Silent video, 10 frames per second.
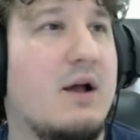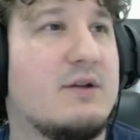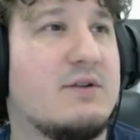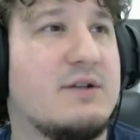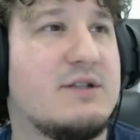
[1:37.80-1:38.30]

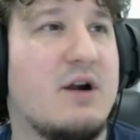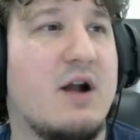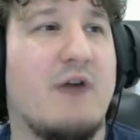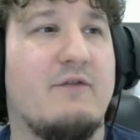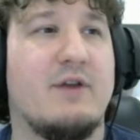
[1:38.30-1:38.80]
So to start
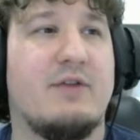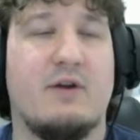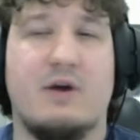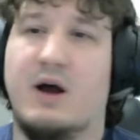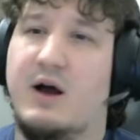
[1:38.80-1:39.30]
off with,
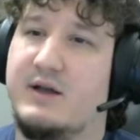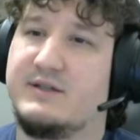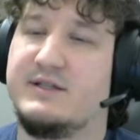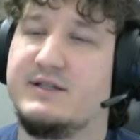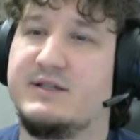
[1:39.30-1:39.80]

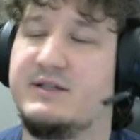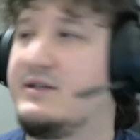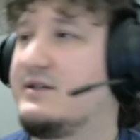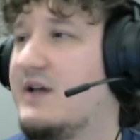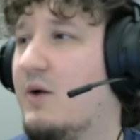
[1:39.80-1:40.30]
since this is
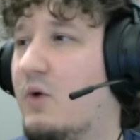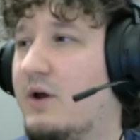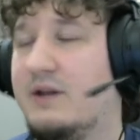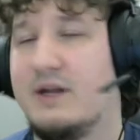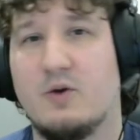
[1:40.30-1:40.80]
a set
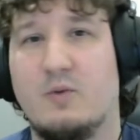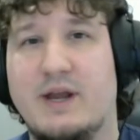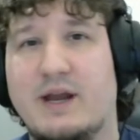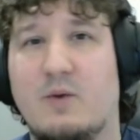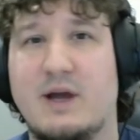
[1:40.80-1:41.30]
1 leader, we
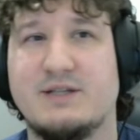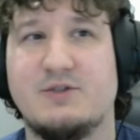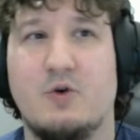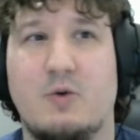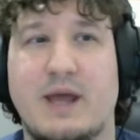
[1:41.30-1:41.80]
need ways
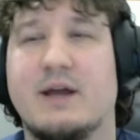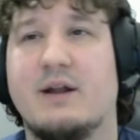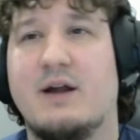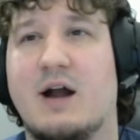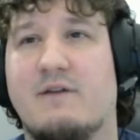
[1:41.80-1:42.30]
to
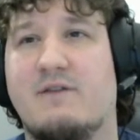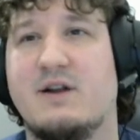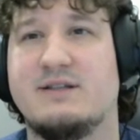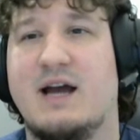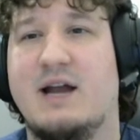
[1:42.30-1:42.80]
awaken. On our
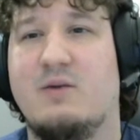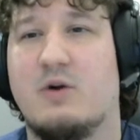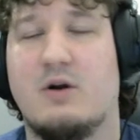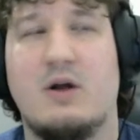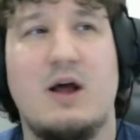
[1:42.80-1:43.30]
front side,
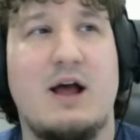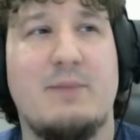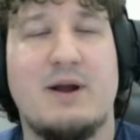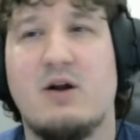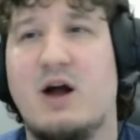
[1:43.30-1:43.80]
we're
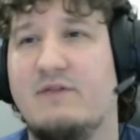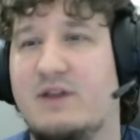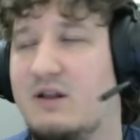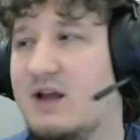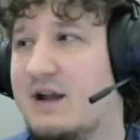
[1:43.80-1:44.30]
better off
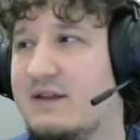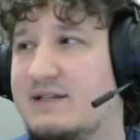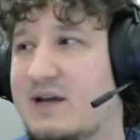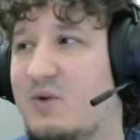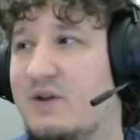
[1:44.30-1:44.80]
than a lot of the
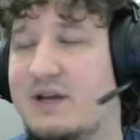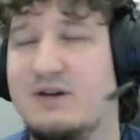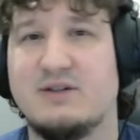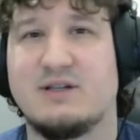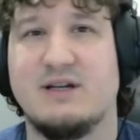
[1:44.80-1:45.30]
set 1
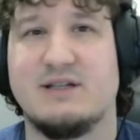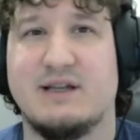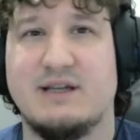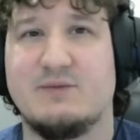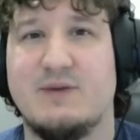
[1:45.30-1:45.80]
leaders because
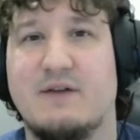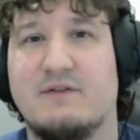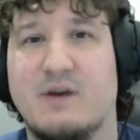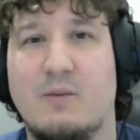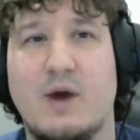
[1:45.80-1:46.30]
at least we have
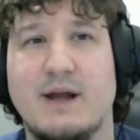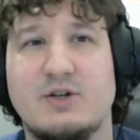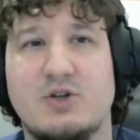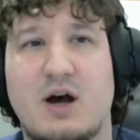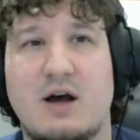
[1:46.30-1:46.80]
some way to
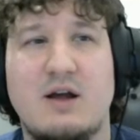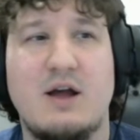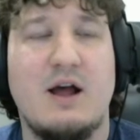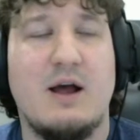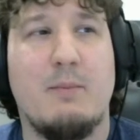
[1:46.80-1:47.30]
draw,
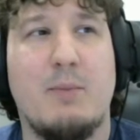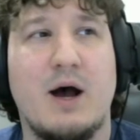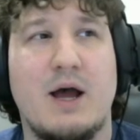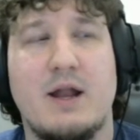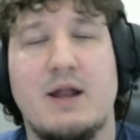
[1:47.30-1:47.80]

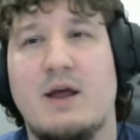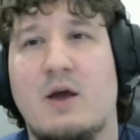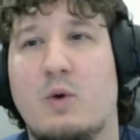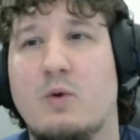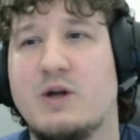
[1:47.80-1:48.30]
but
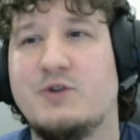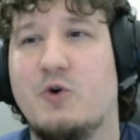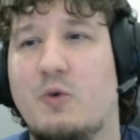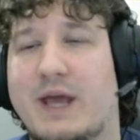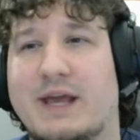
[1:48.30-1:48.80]
we want to
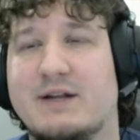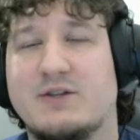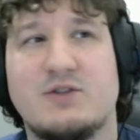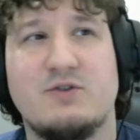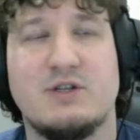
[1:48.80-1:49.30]
awaken as
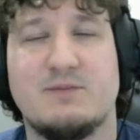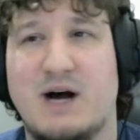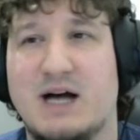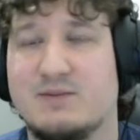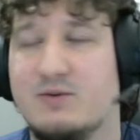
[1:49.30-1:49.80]
soon as
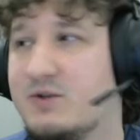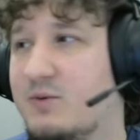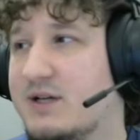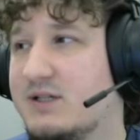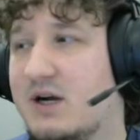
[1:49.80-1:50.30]
possible so
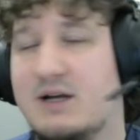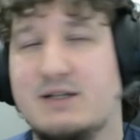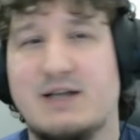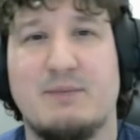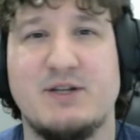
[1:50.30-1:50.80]
we can start
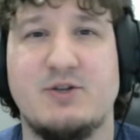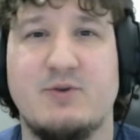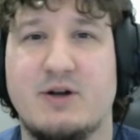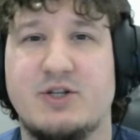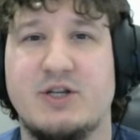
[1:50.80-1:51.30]
untapping 2
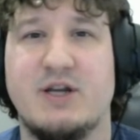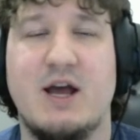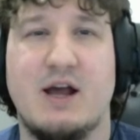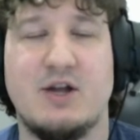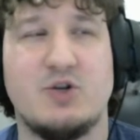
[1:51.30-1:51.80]
energy
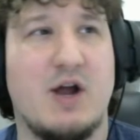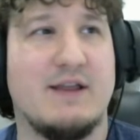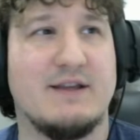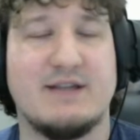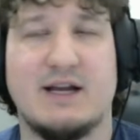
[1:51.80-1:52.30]
and drawing
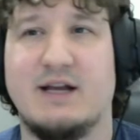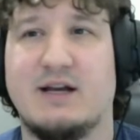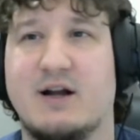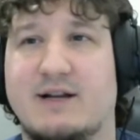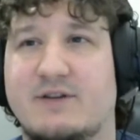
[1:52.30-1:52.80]
the second
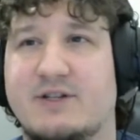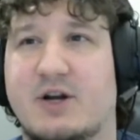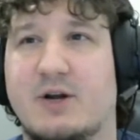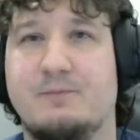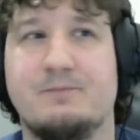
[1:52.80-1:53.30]
card every
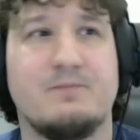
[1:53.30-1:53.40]
turn.